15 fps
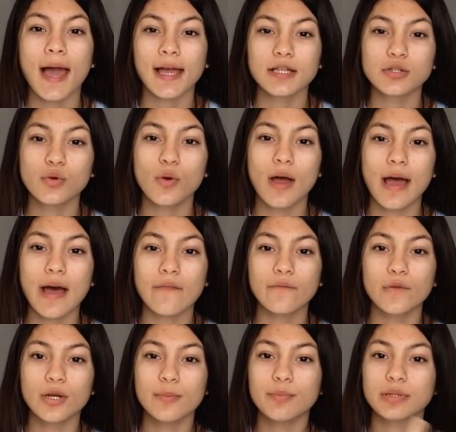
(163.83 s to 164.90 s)
I don't
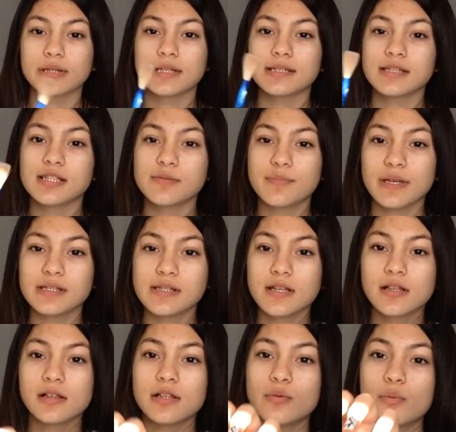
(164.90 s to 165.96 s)
have one, but this is
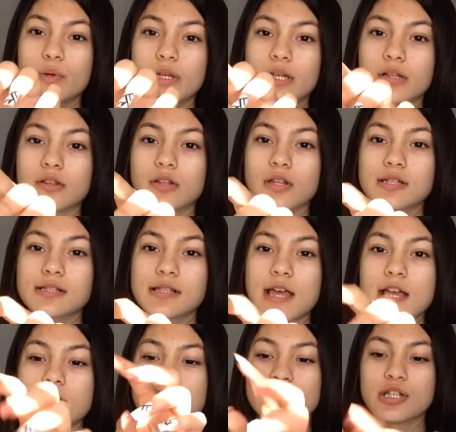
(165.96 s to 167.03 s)
basically what it looks
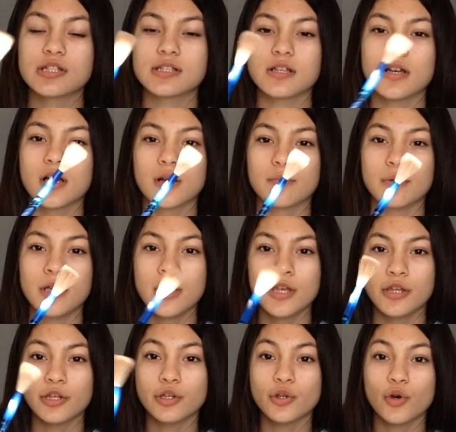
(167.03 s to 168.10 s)
like, just
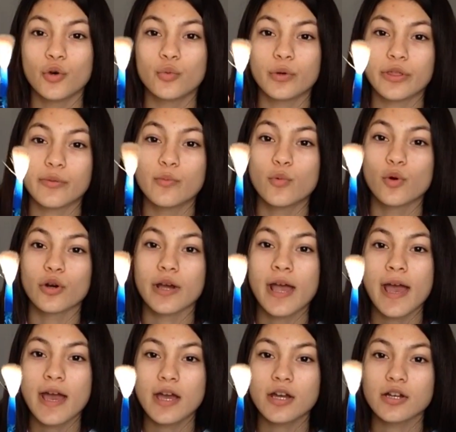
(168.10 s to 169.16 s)
you know, with more
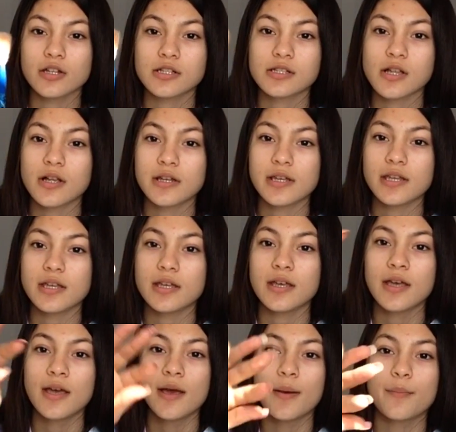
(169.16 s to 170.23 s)
hairs on it,
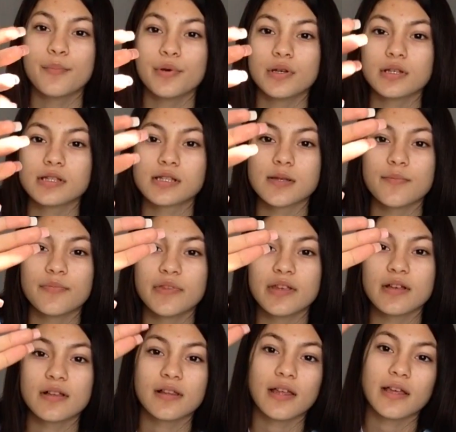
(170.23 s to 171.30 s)
but
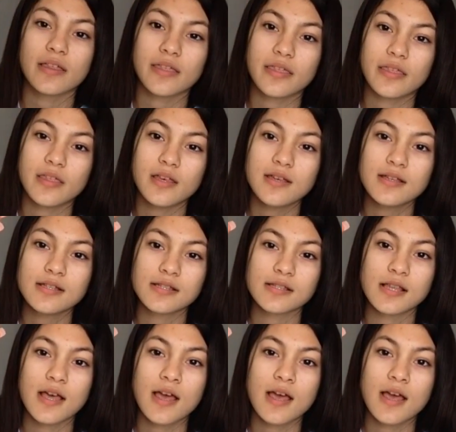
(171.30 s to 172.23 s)
something like this.